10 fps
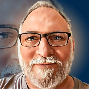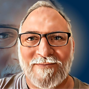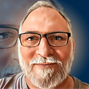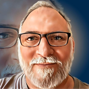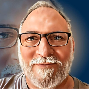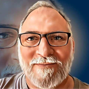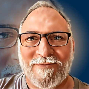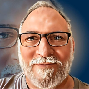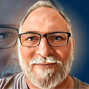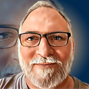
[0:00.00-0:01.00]

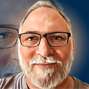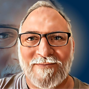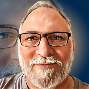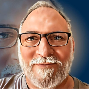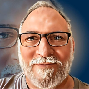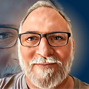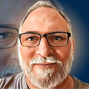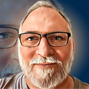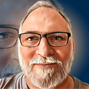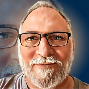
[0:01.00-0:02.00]

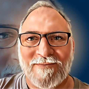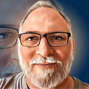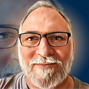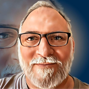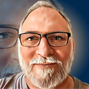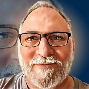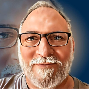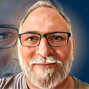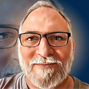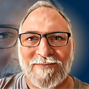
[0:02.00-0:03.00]

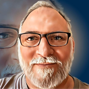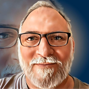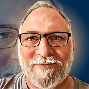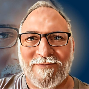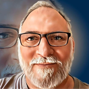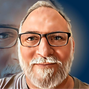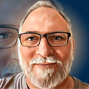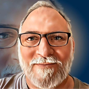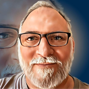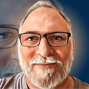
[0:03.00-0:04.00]

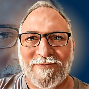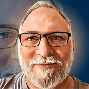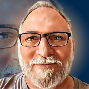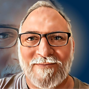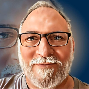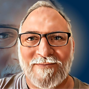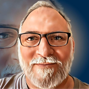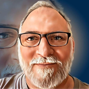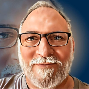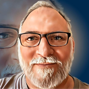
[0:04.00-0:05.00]

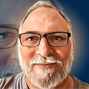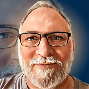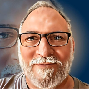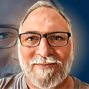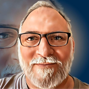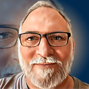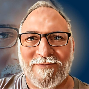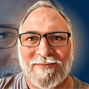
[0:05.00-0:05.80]
This is a still picture; no speech is visible.